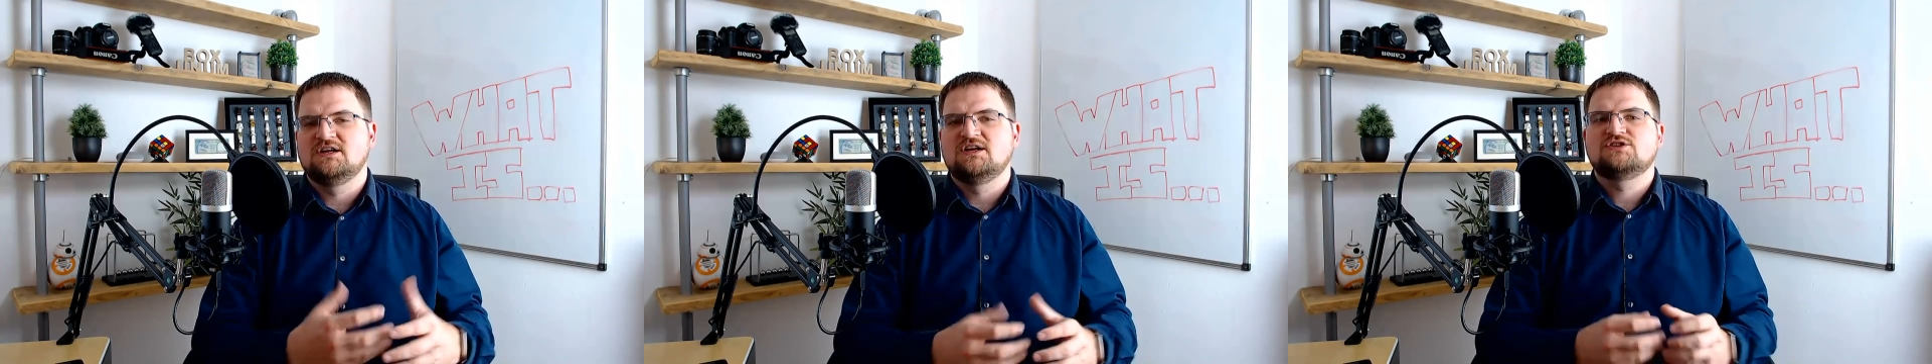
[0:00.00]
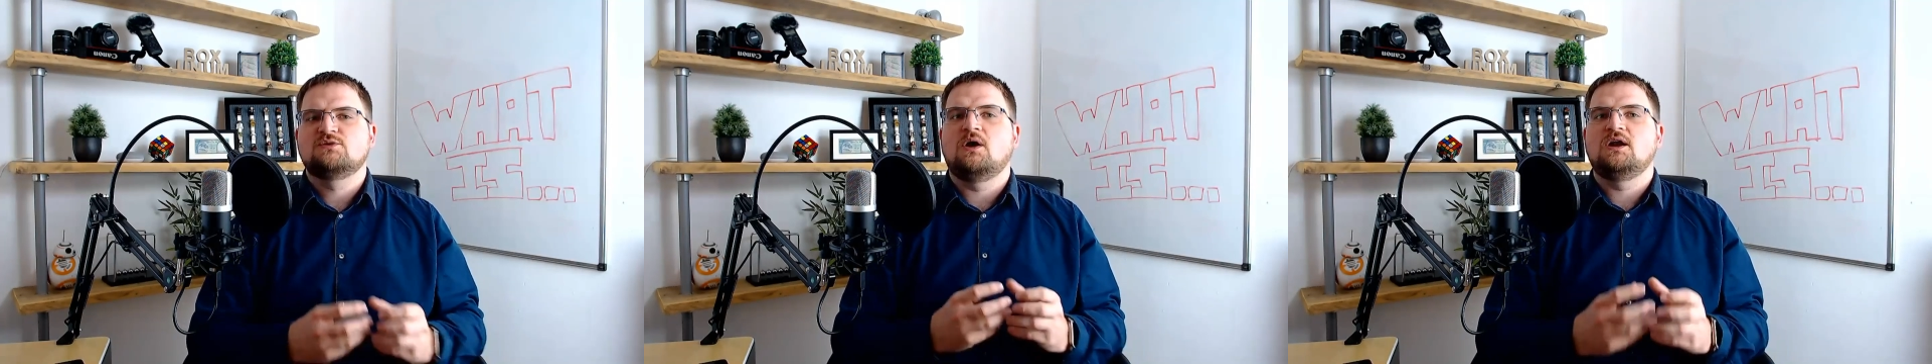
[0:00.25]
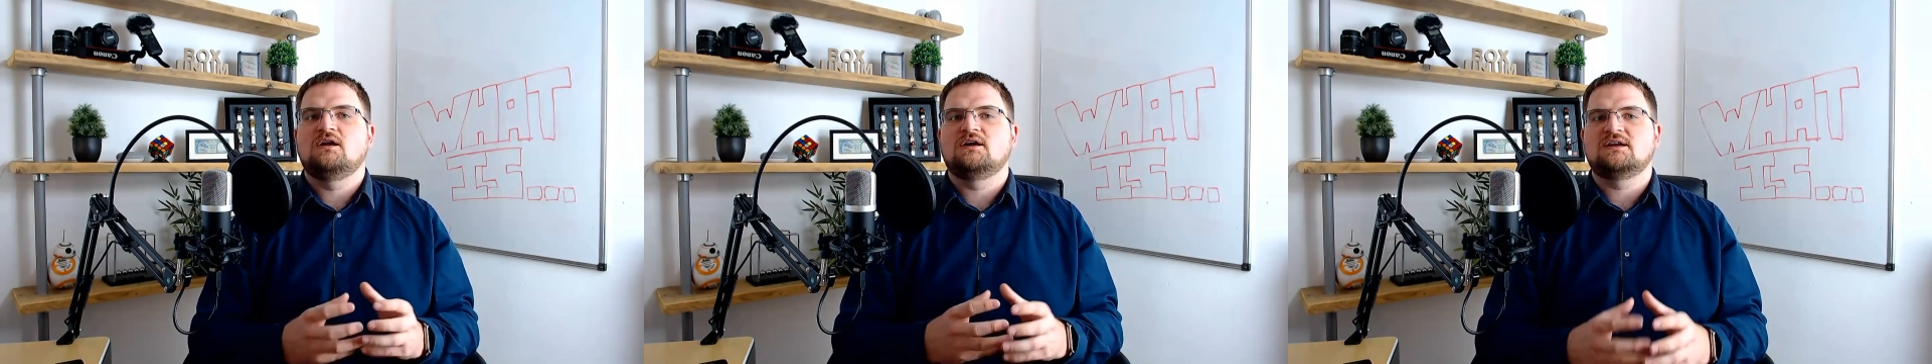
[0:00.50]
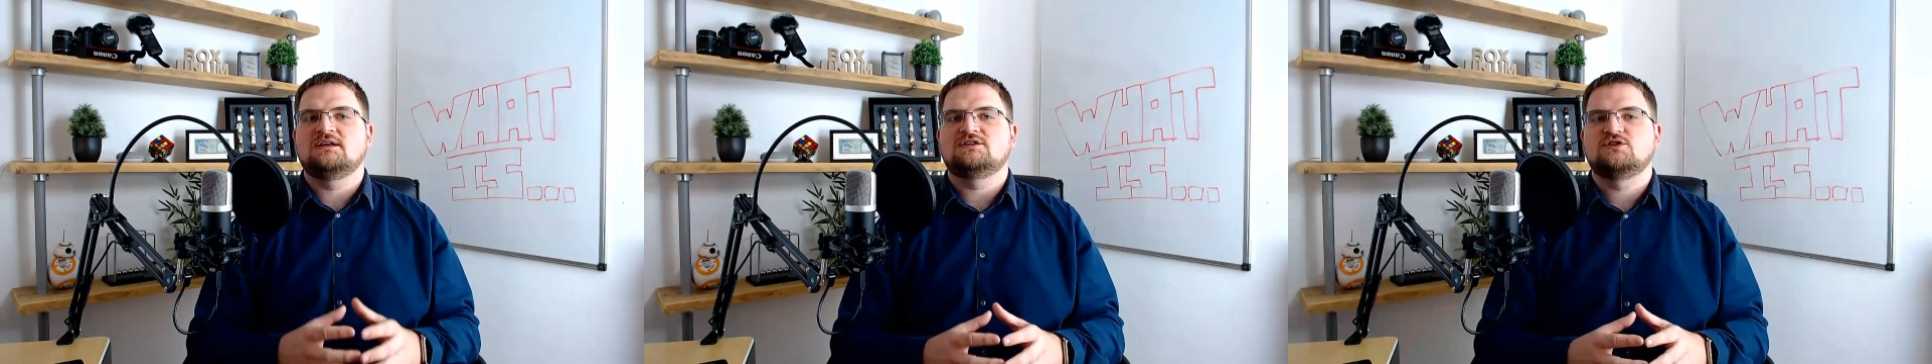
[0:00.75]
So I
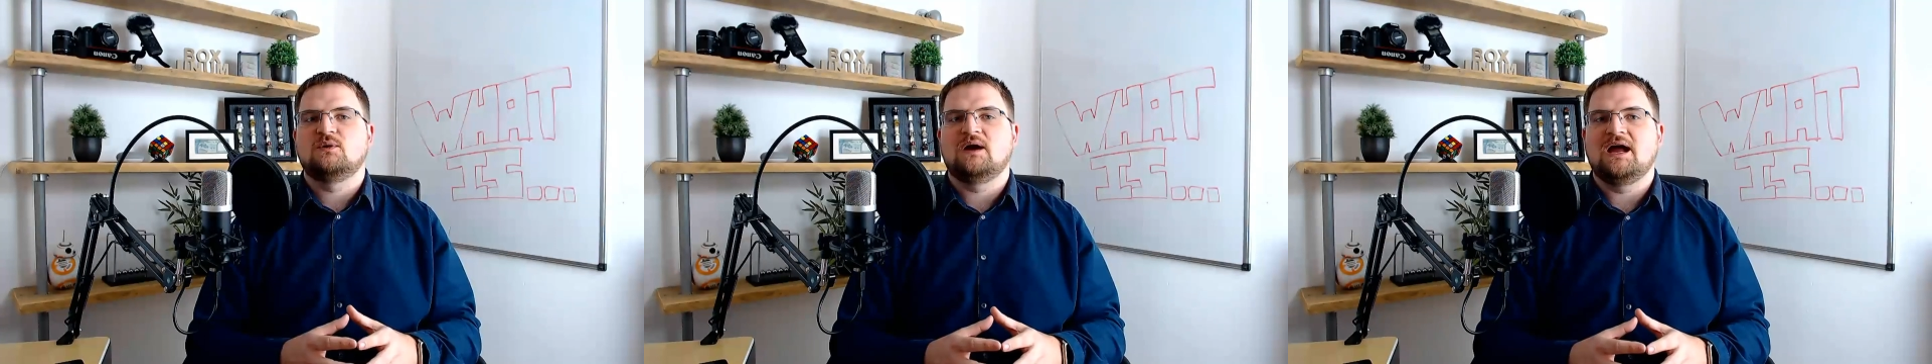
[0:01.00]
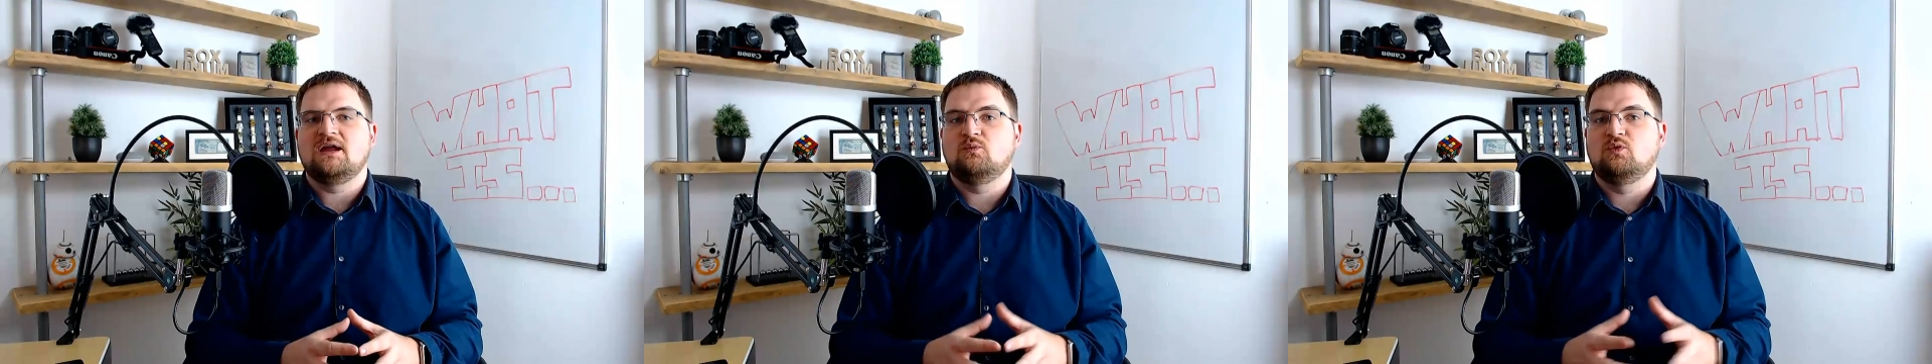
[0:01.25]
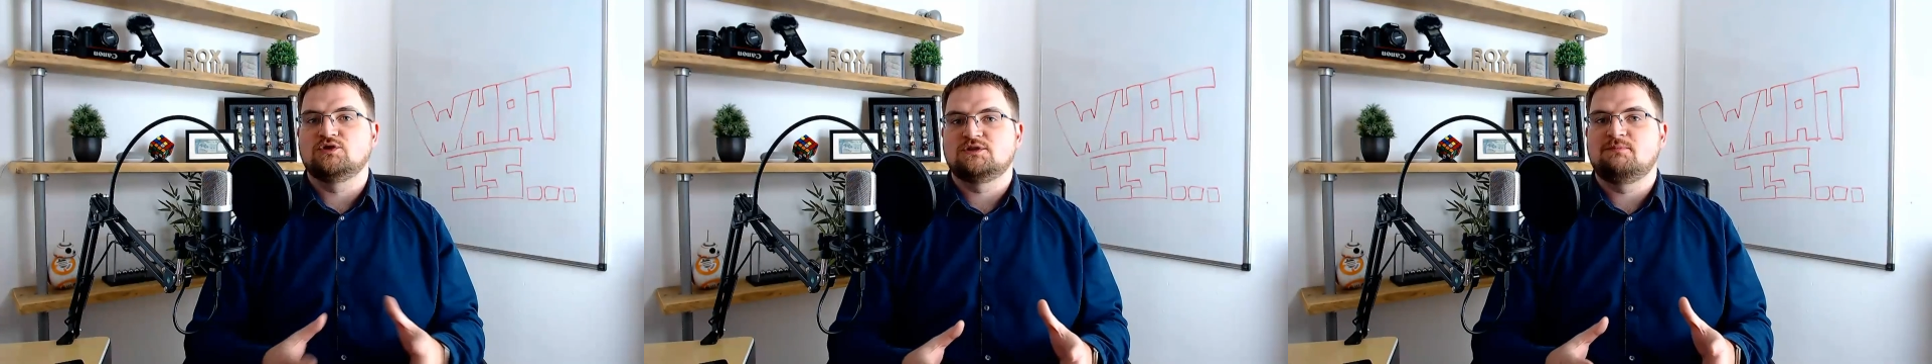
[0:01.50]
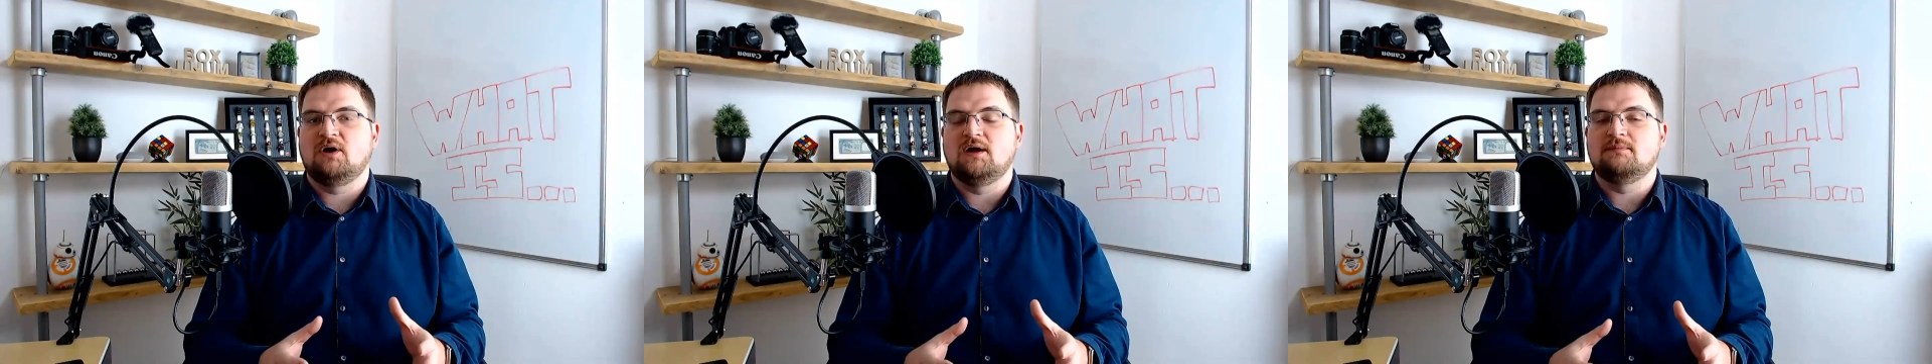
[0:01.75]
liken it to a water
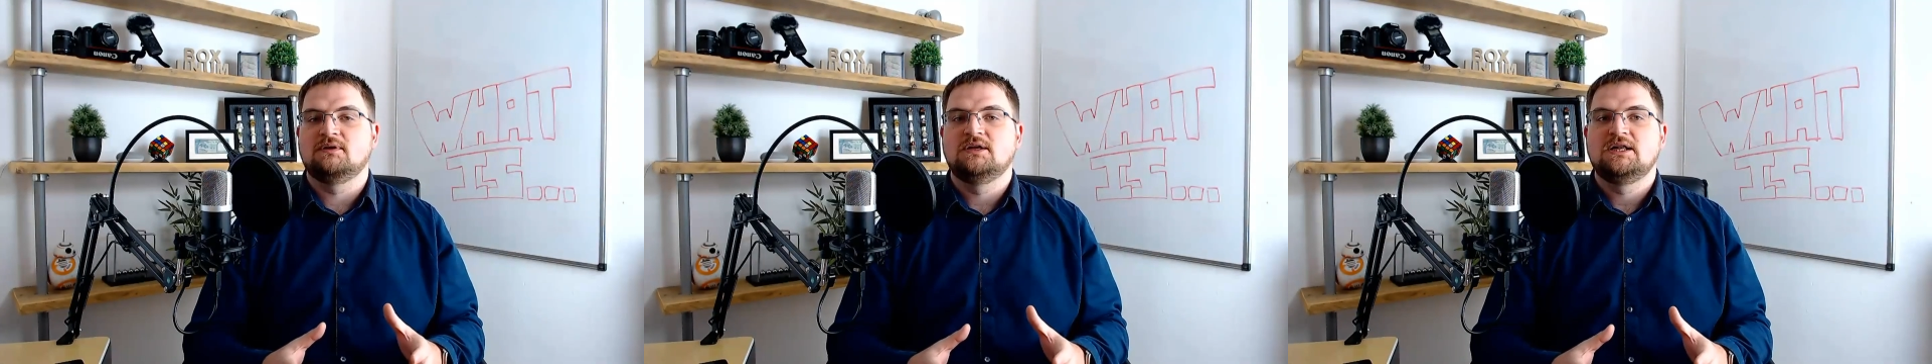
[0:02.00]
pipe,